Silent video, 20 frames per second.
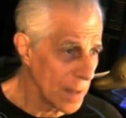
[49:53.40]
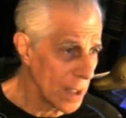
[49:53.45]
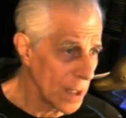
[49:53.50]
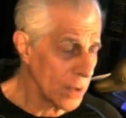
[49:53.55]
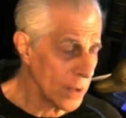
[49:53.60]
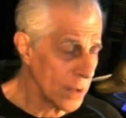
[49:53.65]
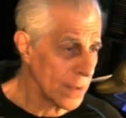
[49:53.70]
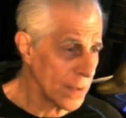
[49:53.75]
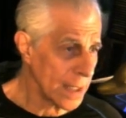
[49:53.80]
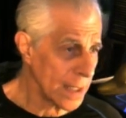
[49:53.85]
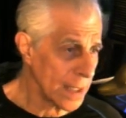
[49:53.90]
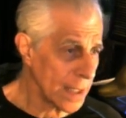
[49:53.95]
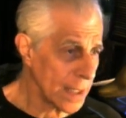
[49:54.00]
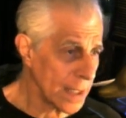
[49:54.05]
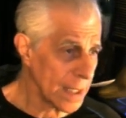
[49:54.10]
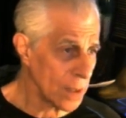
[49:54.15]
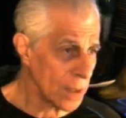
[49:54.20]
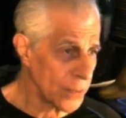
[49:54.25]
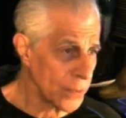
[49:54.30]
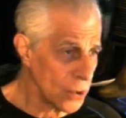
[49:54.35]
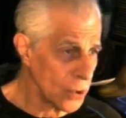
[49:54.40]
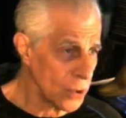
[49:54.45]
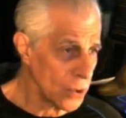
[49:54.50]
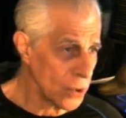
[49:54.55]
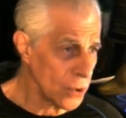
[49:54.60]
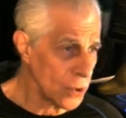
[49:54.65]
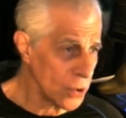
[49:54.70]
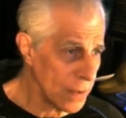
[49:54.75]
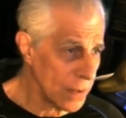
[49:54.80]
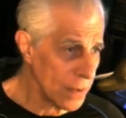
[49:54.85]
You've got that
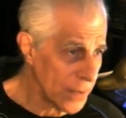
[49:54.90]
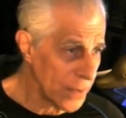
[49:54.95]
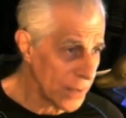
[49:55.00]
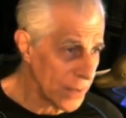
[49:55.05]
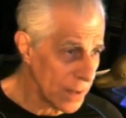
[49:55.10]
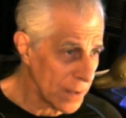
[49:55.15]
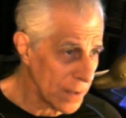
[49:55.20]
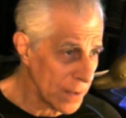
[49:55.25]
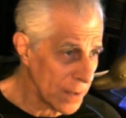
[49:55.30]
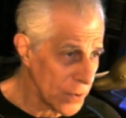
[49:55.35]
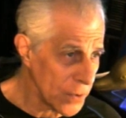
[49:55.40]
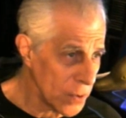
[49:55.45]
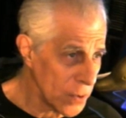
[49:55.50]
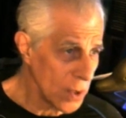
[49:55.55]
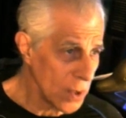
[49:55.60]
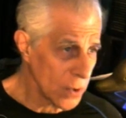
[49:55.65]
computer in front of you,